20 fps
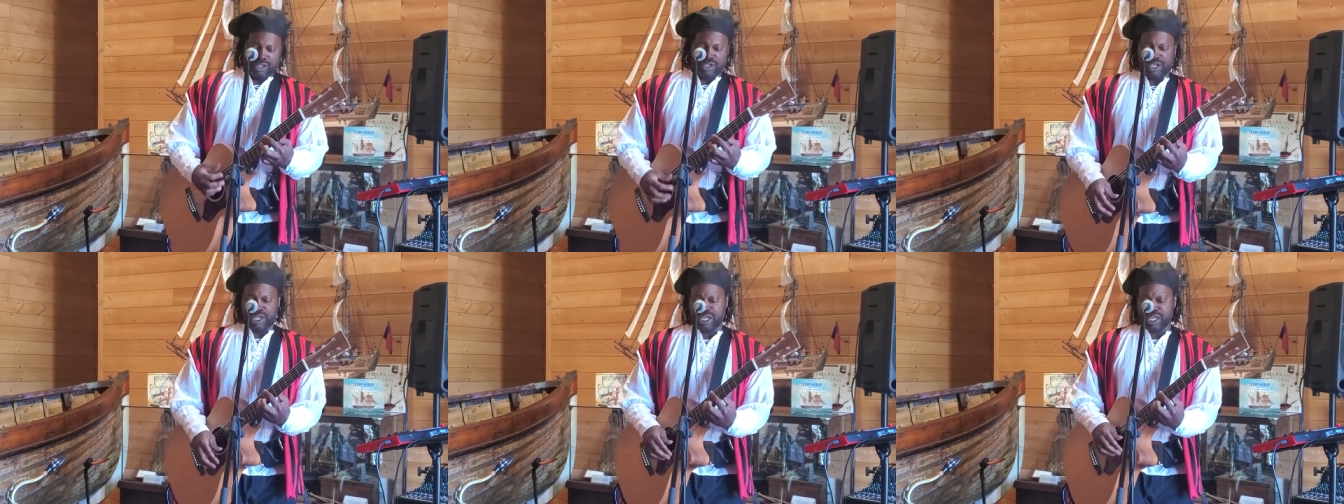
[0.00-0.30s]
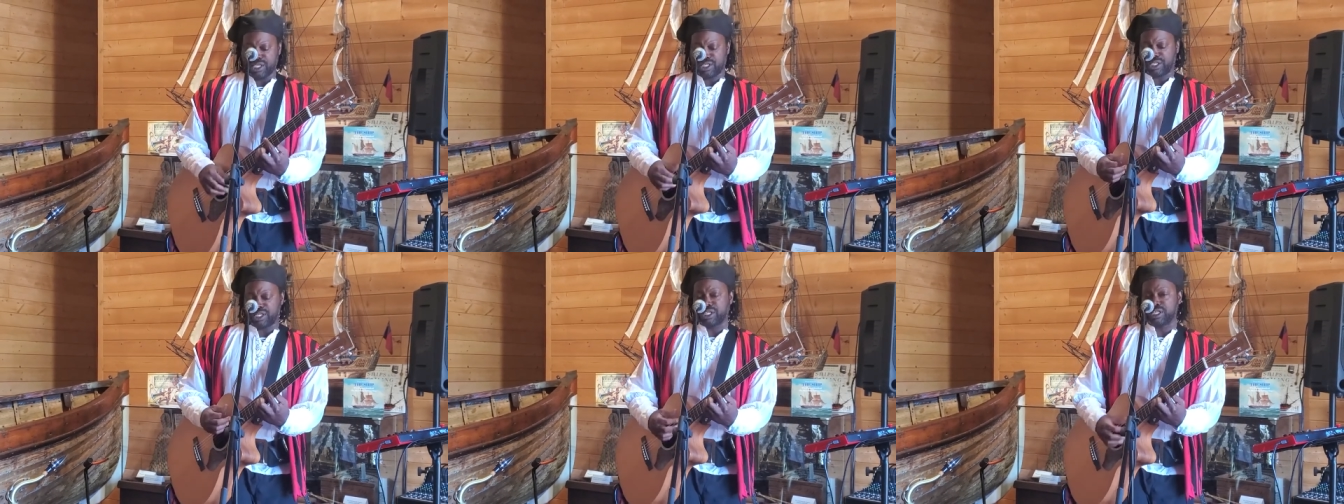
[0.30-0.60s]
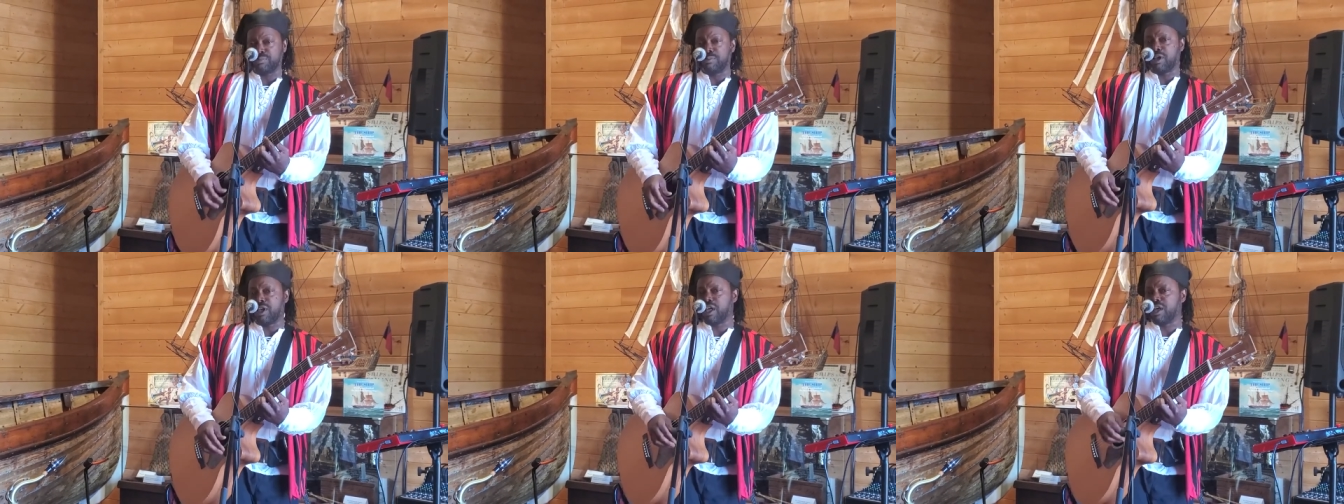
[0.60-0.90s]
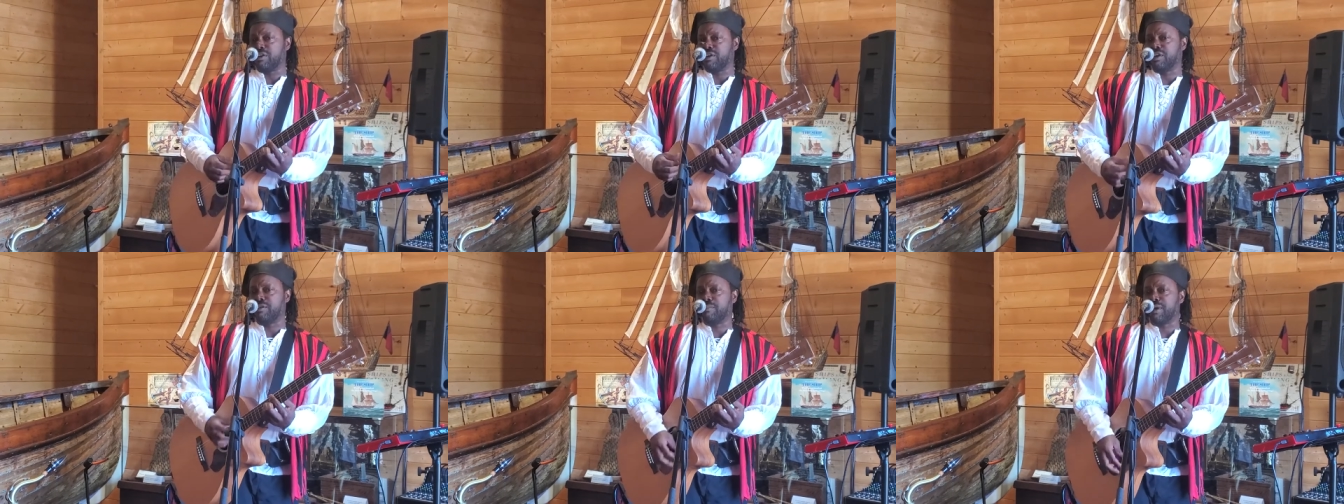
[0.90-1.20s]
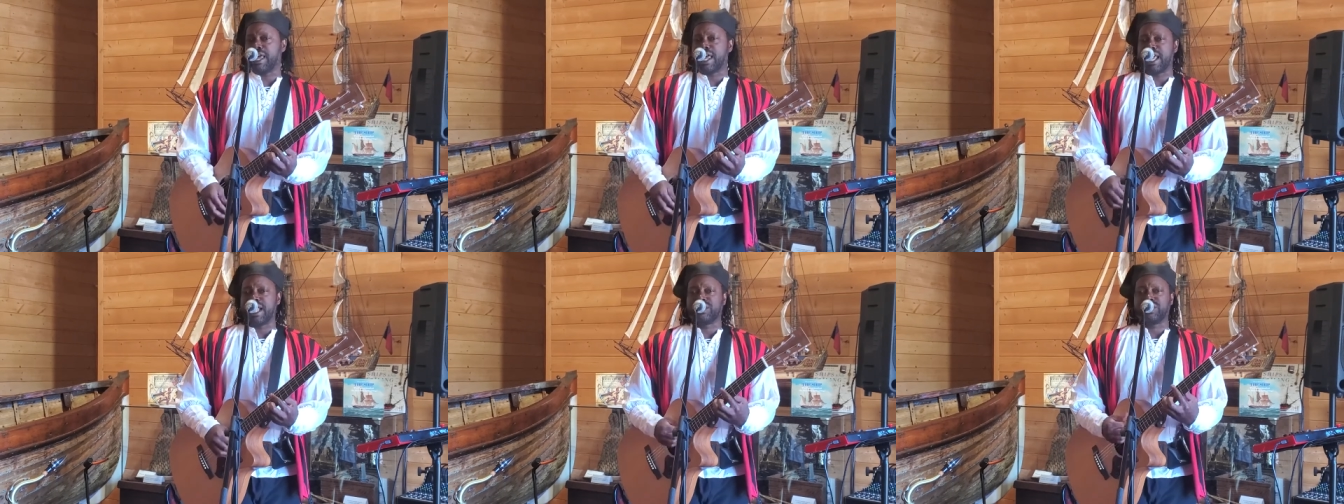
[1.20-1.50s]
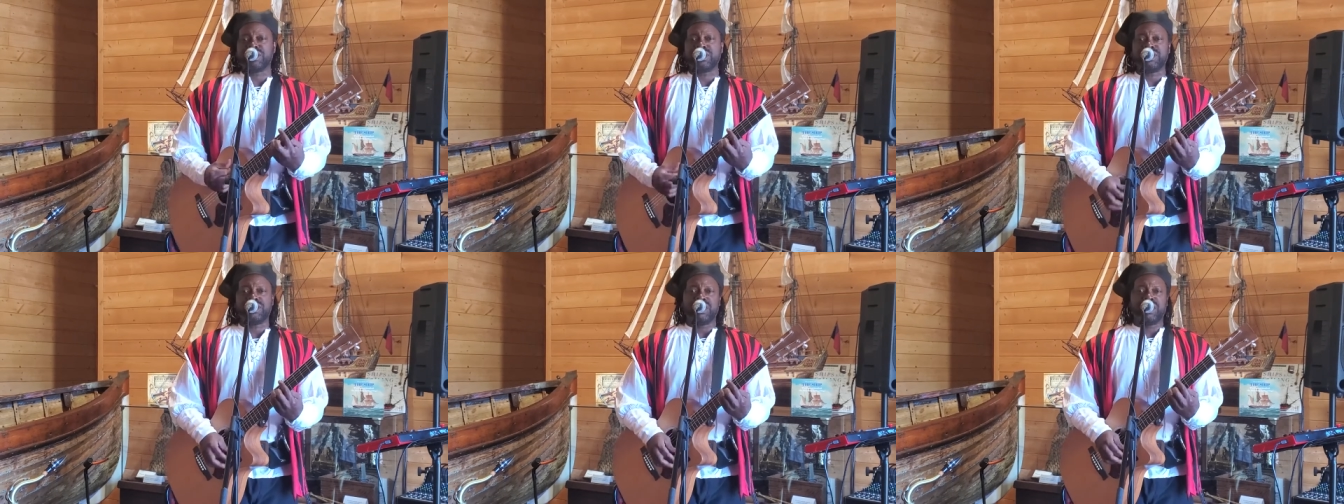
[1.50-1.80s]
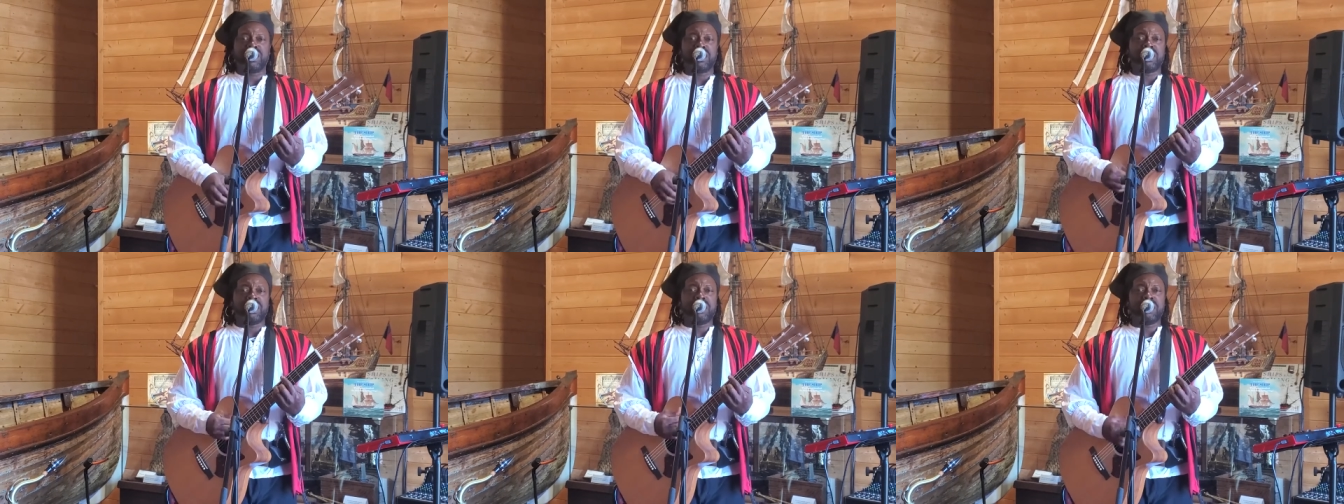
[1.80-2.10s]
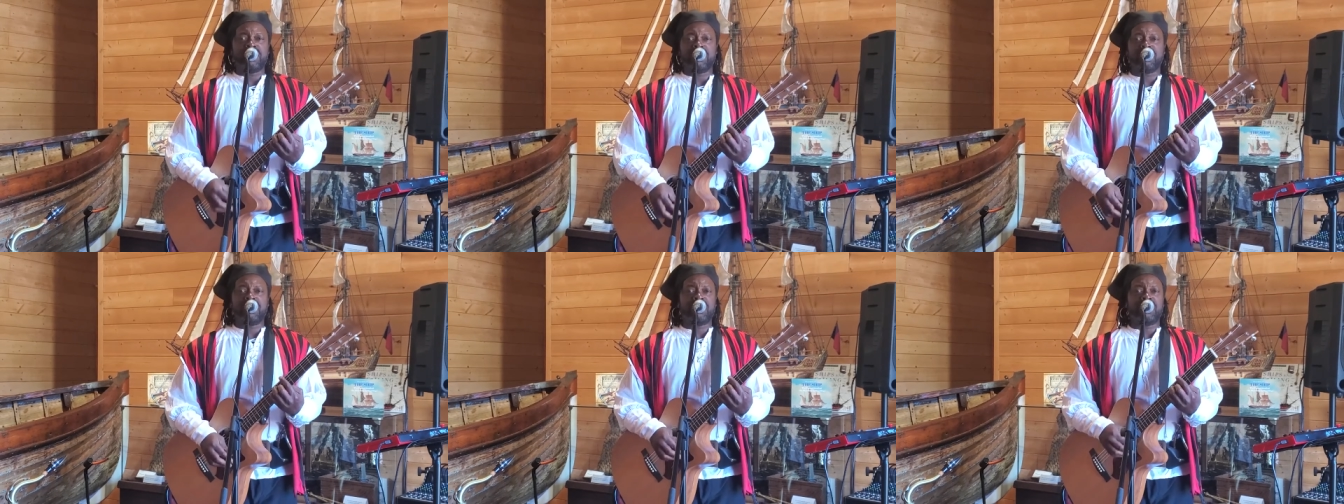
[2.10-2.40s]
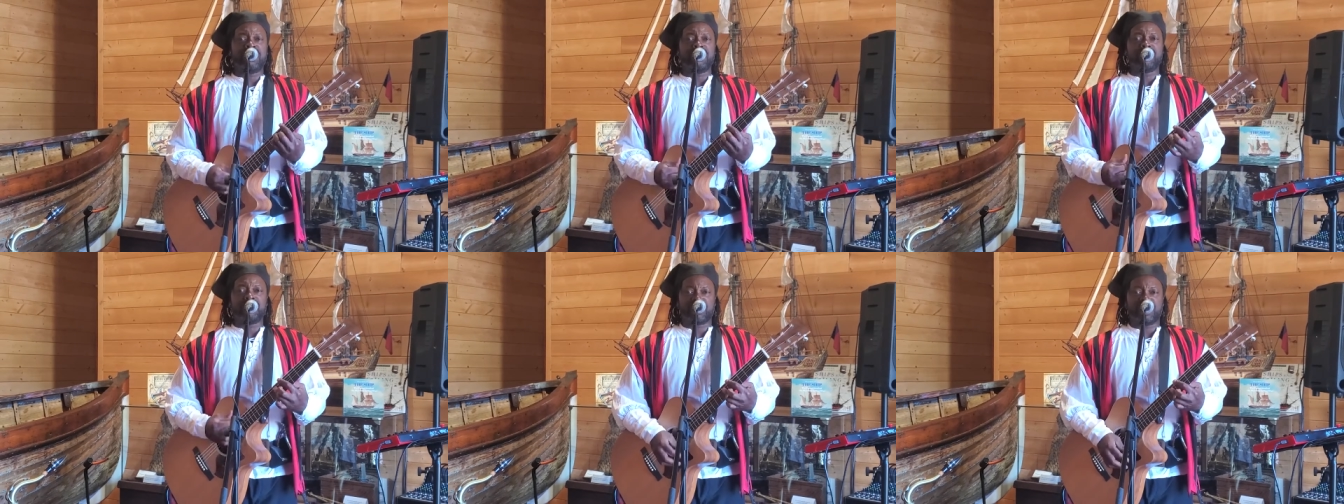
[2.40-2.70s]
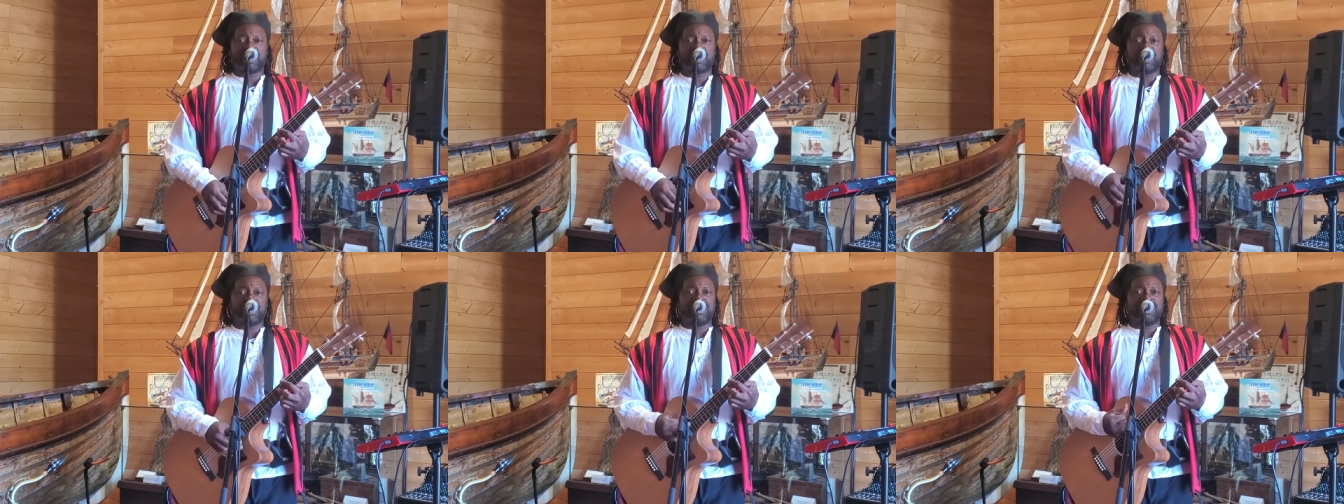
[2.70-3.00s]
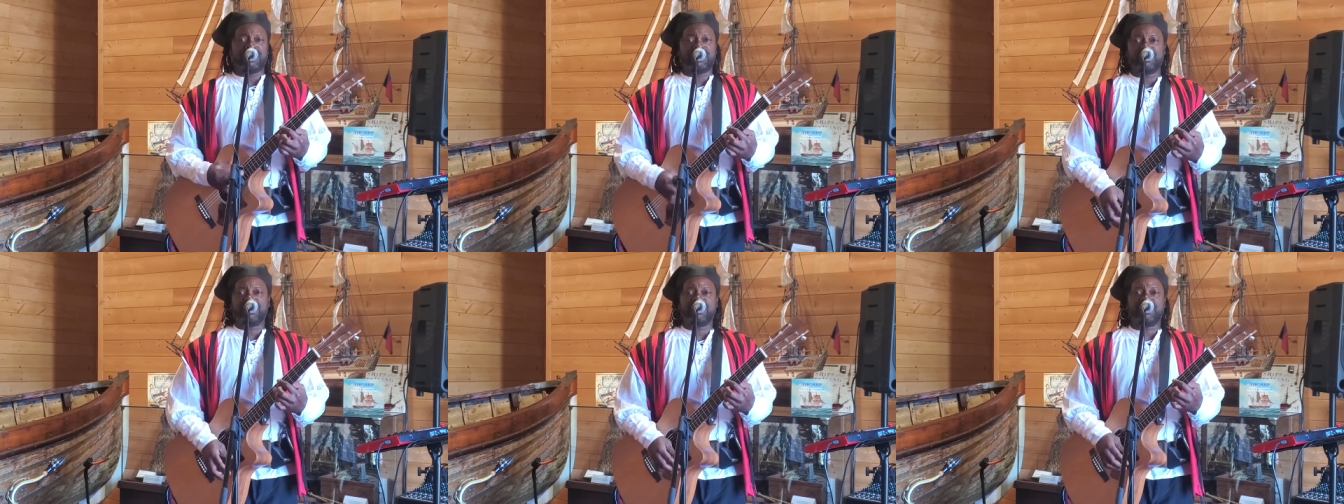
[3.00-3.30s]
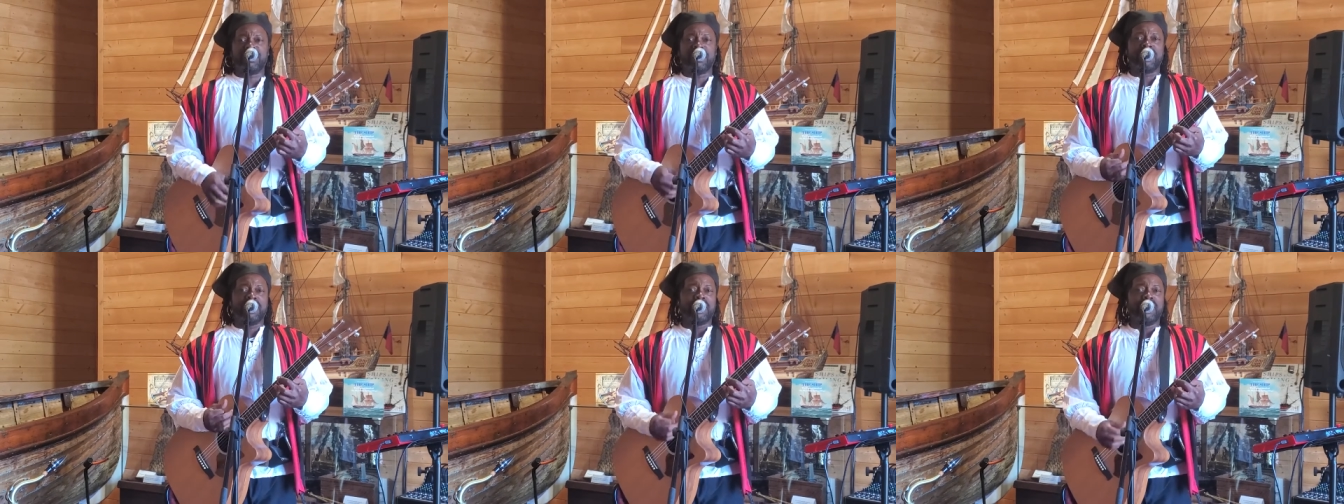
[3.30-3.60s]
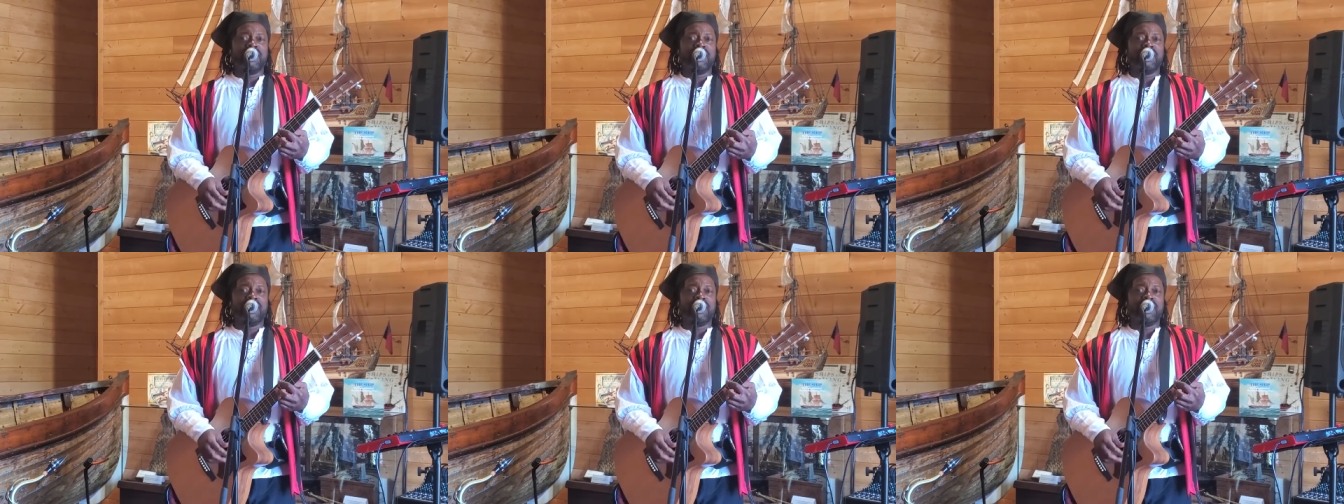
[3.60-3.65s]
Yes, it's my imagination.